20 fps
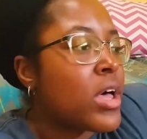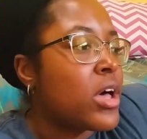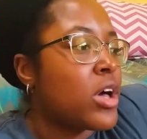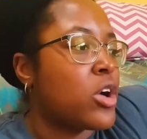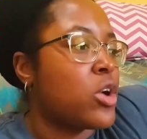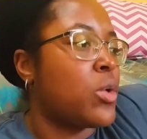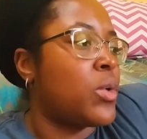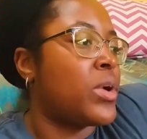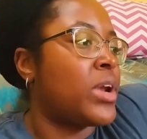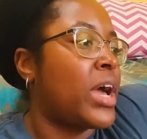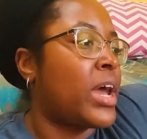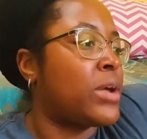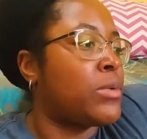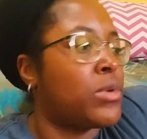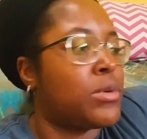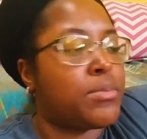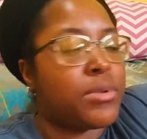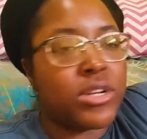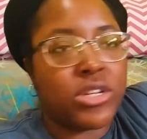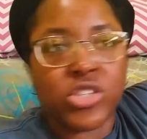going at it
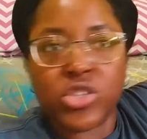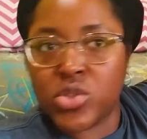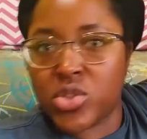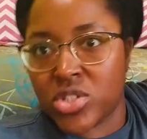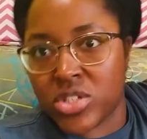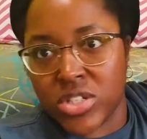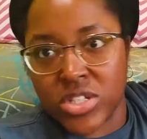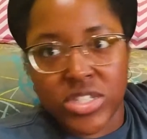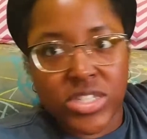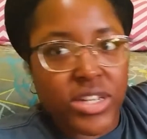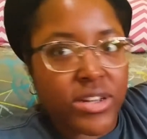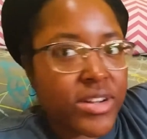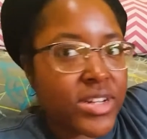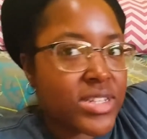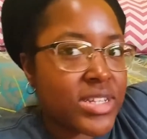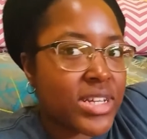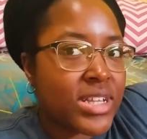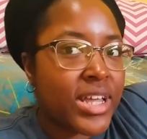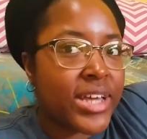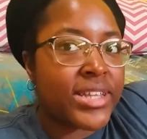with producers and
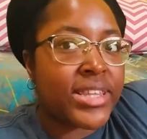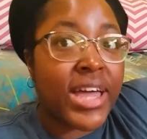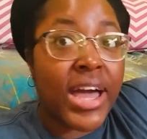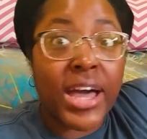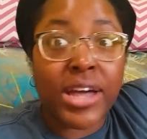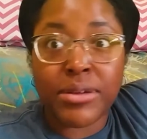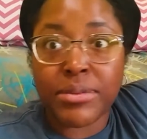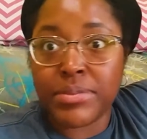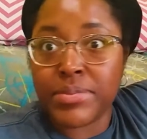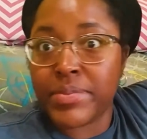everything like that.